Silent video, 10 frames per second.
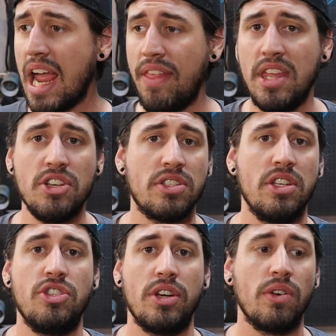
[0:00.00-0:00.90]
And then just
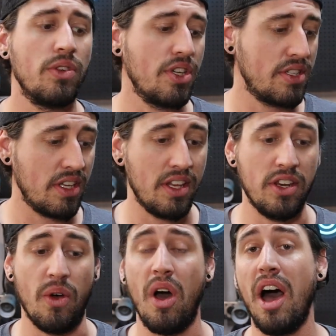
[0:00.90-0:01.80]
in general, just,
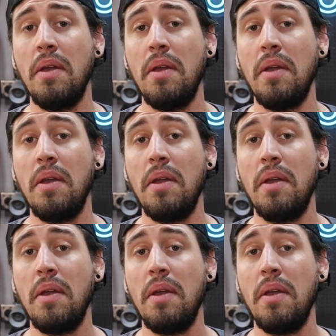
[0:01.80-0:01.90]
you know,